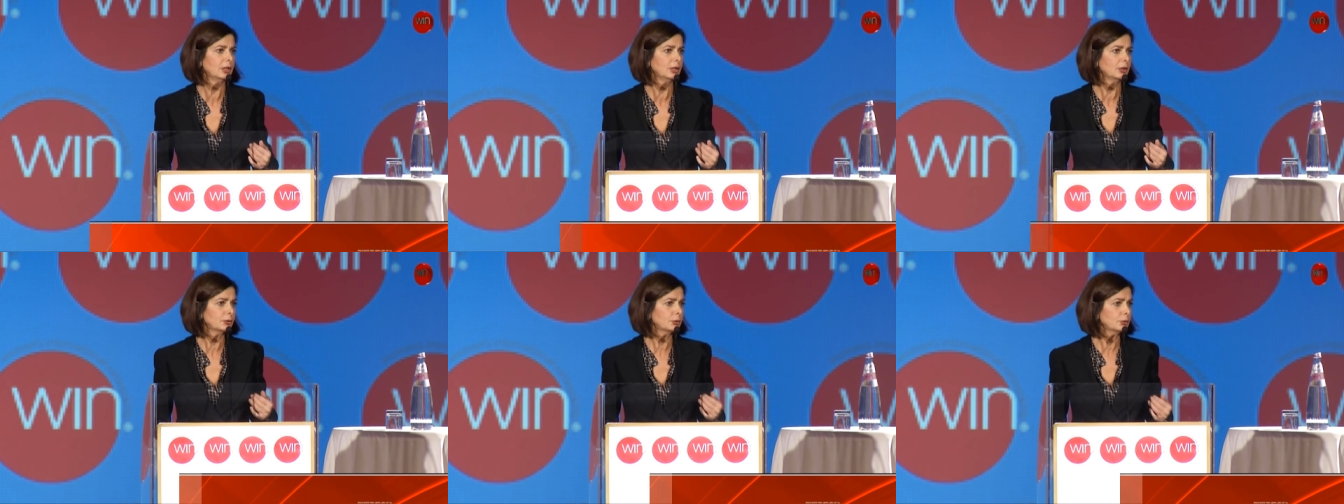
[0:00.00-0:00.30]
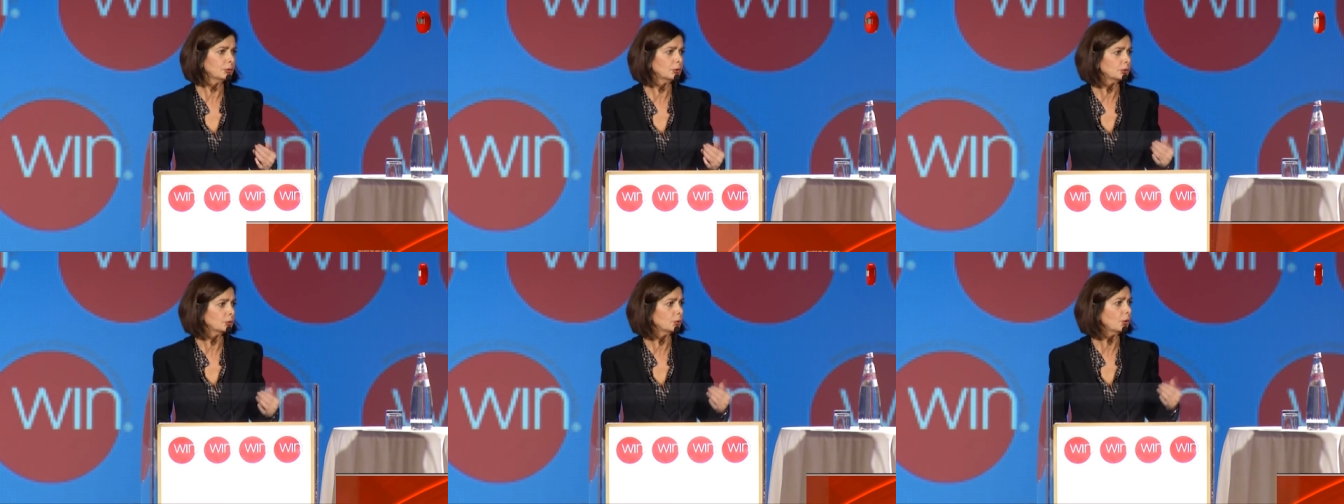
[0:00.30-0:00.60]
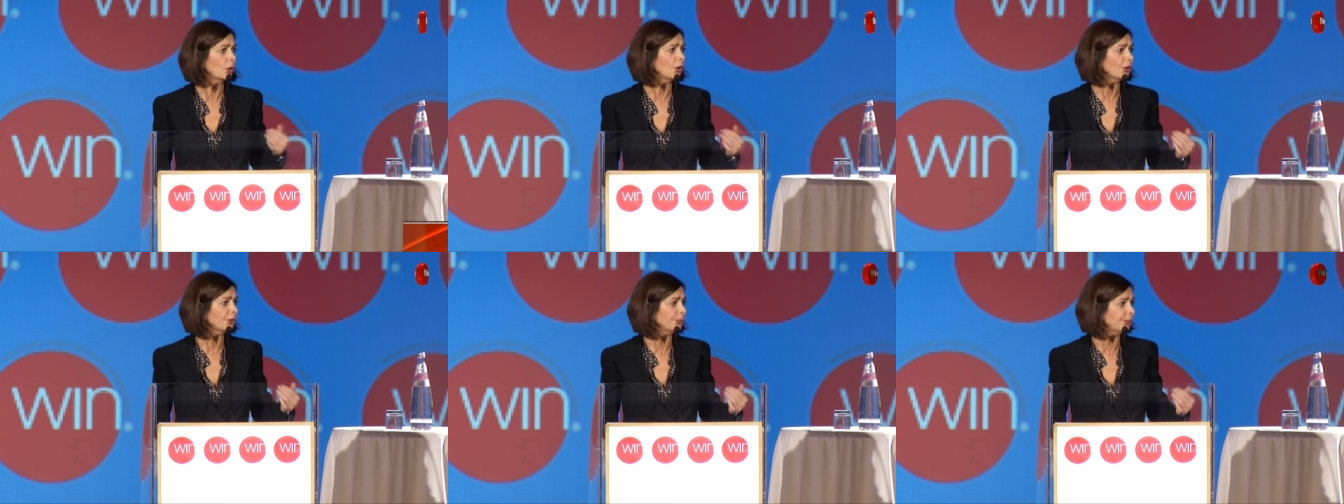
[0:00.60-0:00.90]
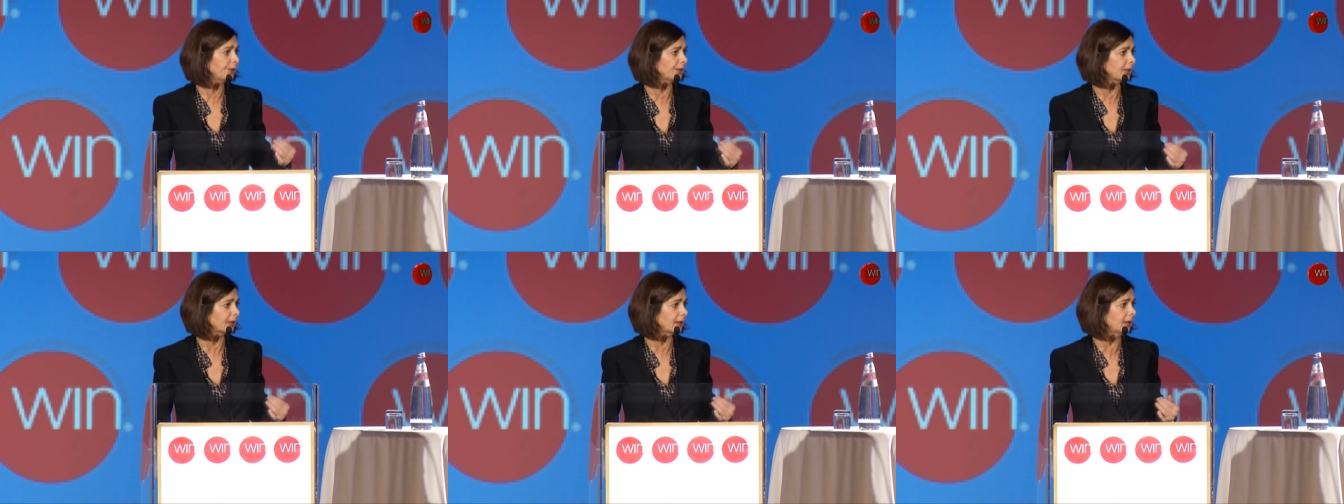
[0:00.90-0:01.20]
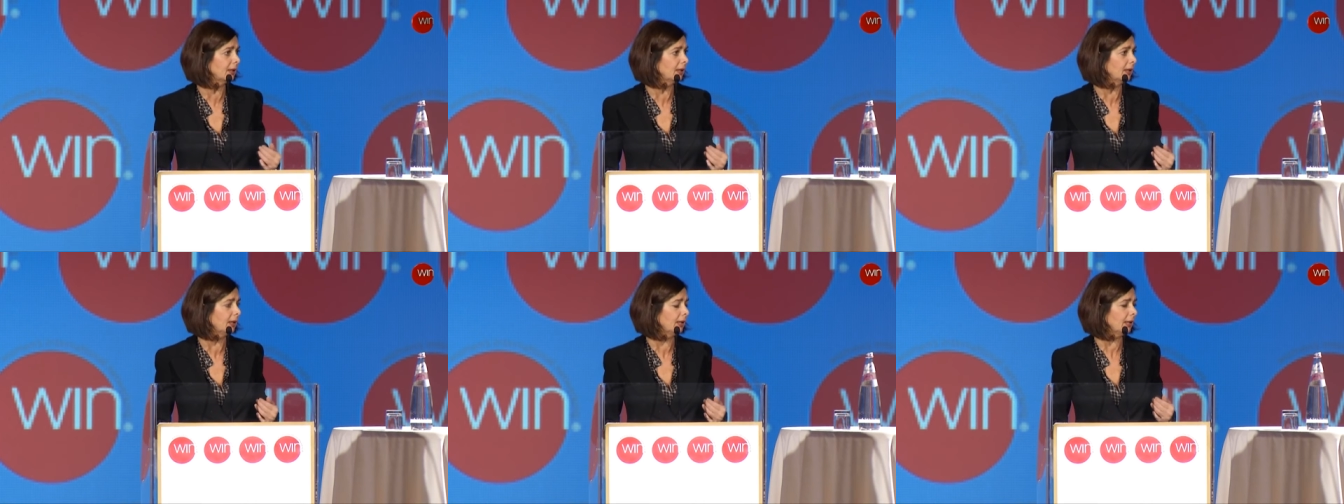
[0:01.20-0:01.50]
to go to hospital
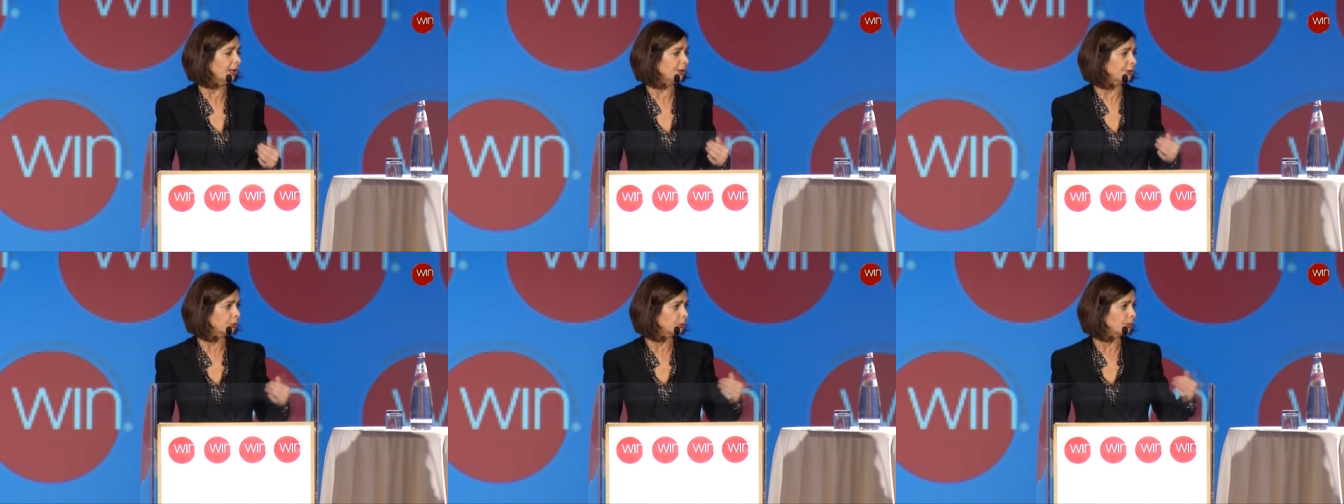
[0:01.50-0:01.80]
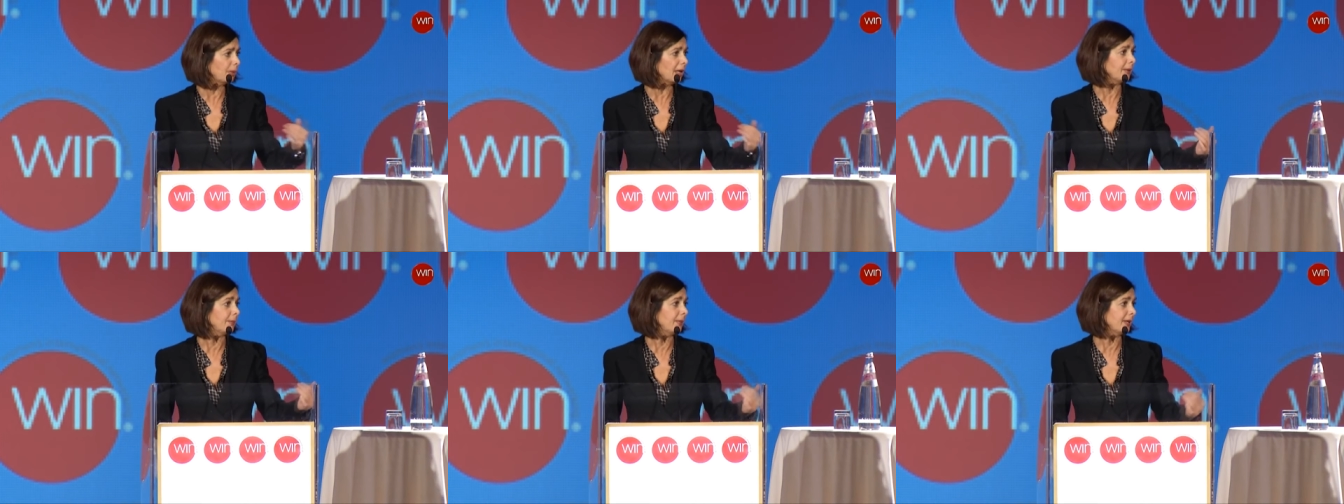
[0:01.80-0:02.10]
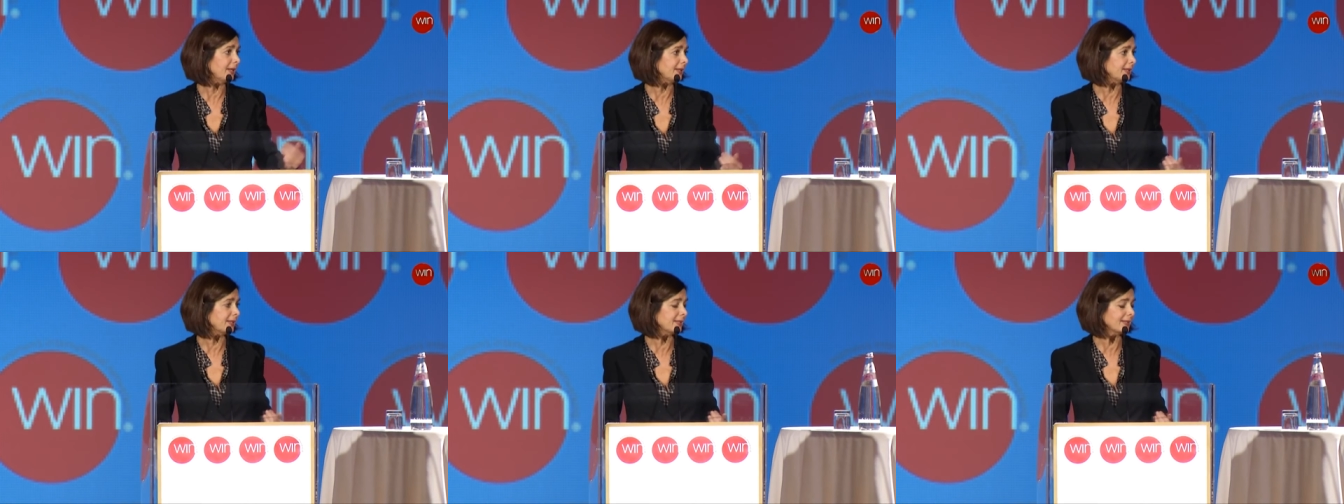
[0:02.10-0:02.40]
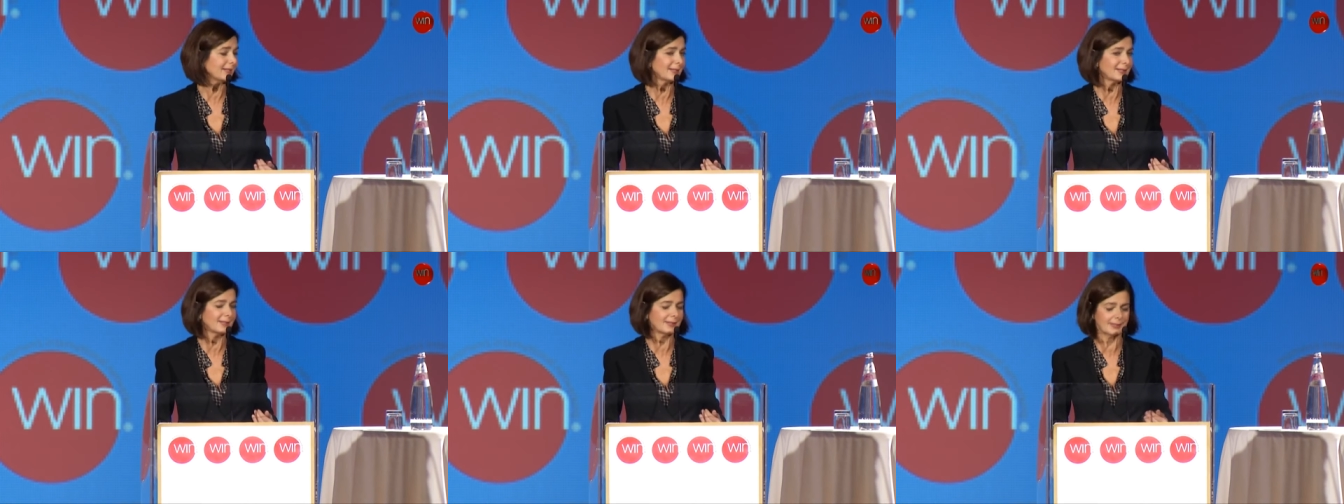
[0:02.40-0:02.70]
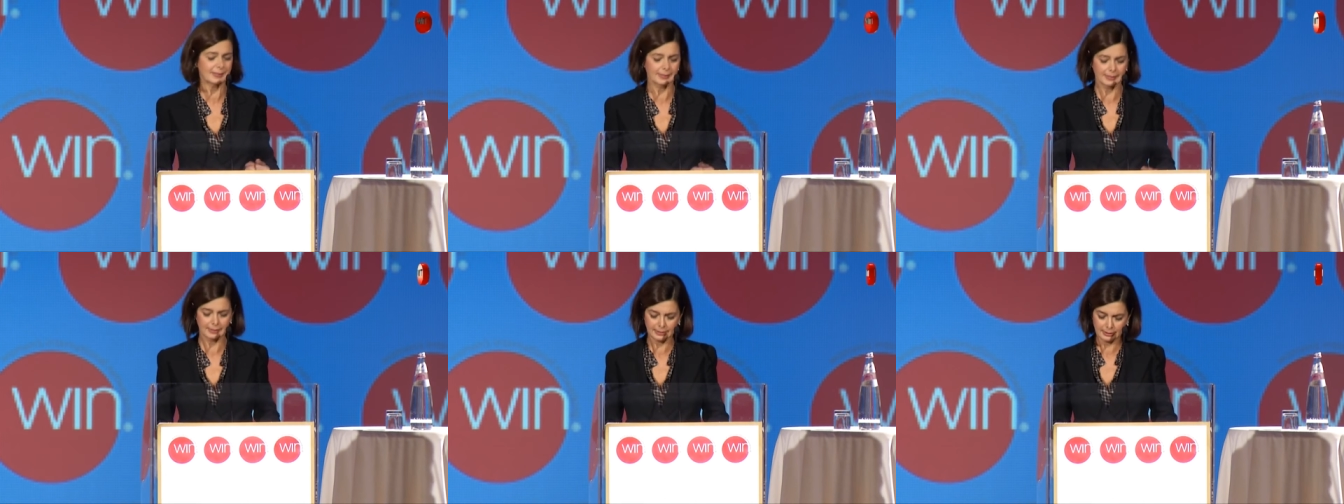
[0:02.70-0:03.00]
and to buy medicines.